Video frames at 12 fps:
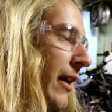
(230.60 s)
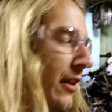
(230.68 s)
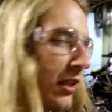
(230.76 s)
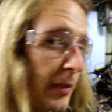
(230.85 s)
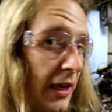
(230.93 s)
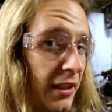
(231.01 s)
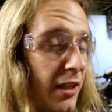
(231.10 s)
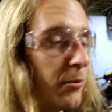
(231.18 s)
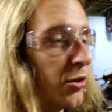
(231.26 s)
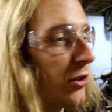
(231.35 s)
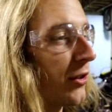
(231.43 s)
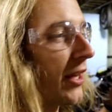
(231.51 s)
I need to spot them,
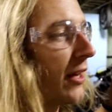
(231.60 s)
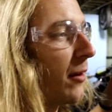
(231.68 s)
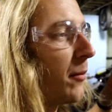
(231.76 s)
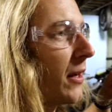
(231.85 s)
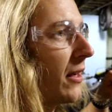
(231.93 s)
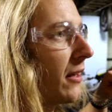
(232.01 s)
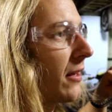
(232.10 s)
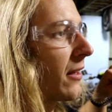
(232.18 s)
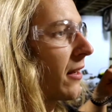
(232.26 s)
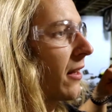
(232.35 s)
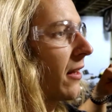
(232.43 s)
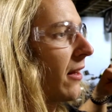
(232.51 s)
drill them,
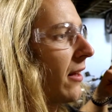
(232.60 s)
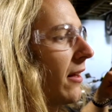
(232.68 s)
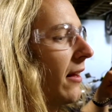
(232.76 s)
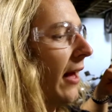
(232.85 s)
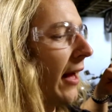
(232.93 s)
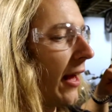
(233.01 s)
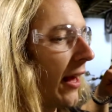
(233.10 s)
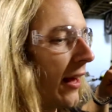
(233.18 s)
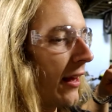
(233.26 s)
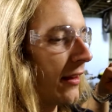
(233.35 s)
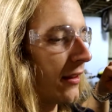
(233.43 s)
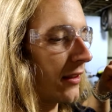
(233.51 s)

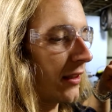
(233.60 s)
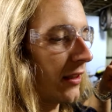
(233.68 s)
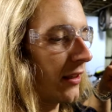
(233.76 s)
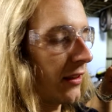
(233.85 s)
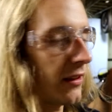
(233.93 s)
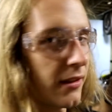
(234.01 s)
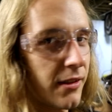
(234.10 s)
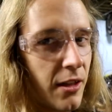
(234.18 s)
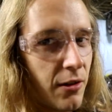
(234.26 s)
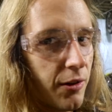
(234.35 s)
and see how it